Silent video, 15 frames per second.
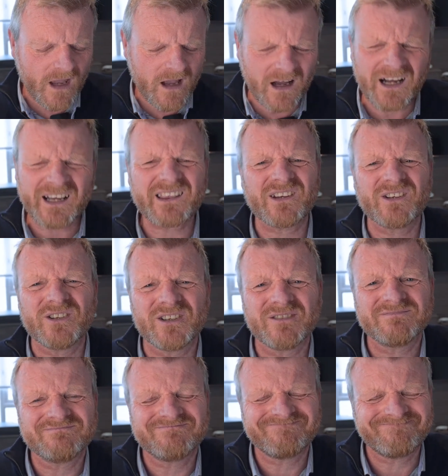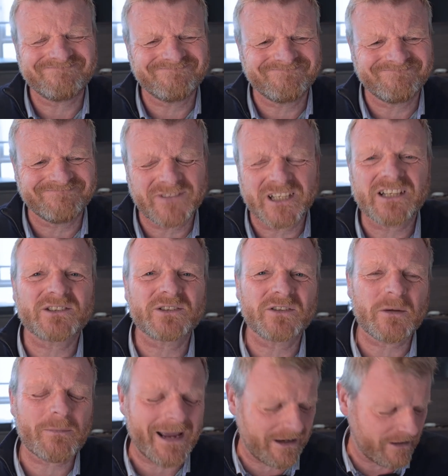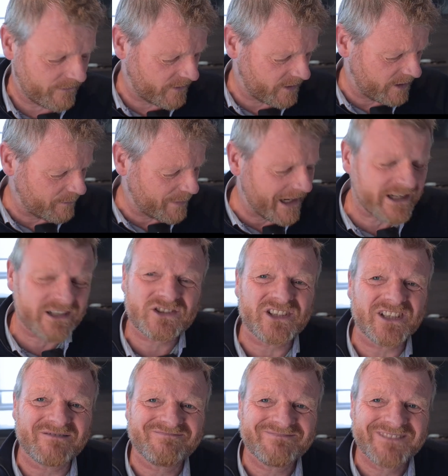I thought, when I took them out of the packaging,